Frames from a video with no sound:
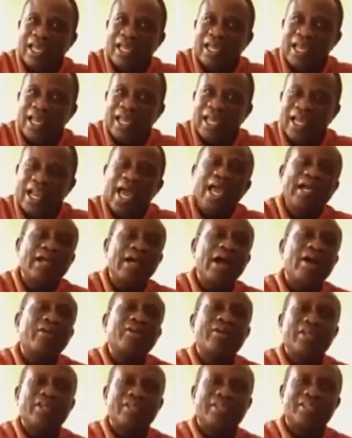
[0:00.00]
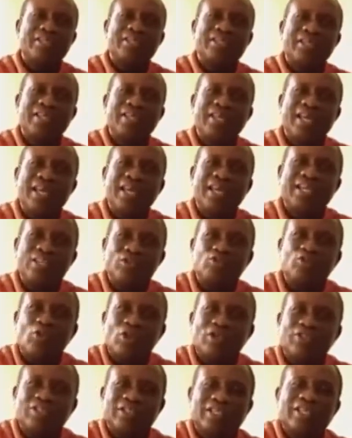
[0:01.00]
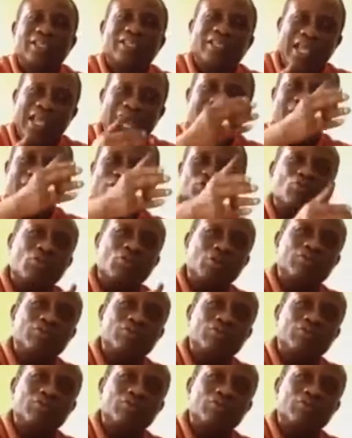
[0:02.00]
And I carried, and it was there he told